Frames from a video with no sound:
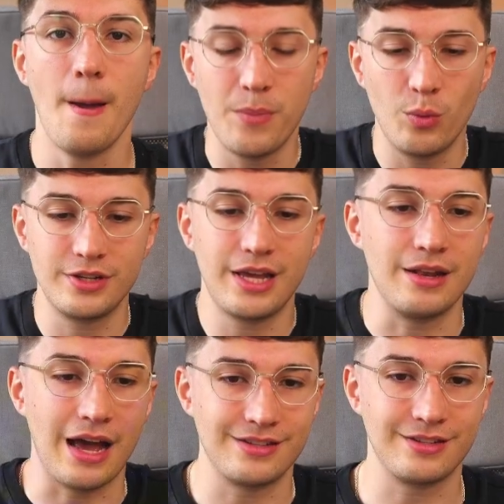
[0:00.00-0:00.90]
But once
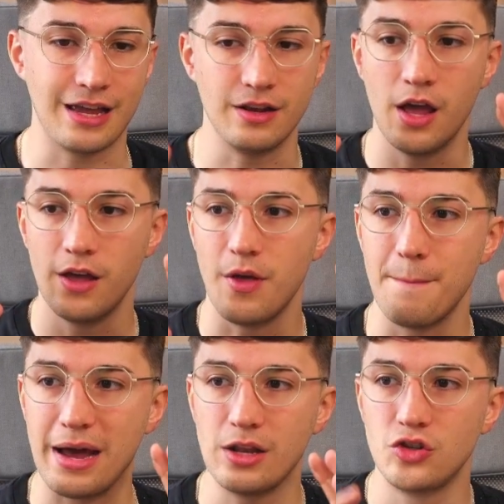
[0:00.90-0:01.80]
again, as I said, the
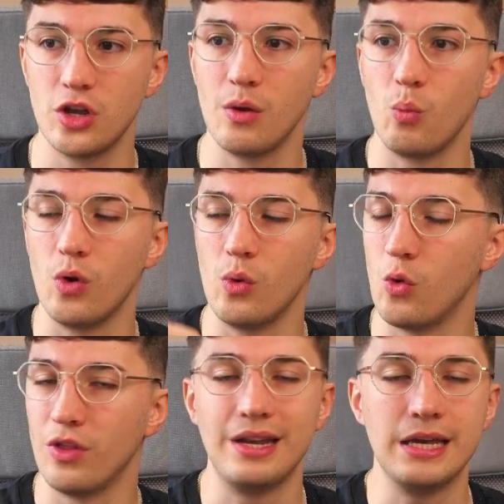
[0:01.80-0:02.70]
manager
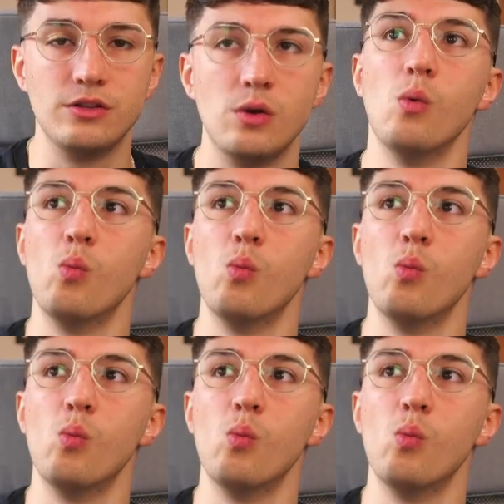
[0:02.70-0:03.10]
or the leader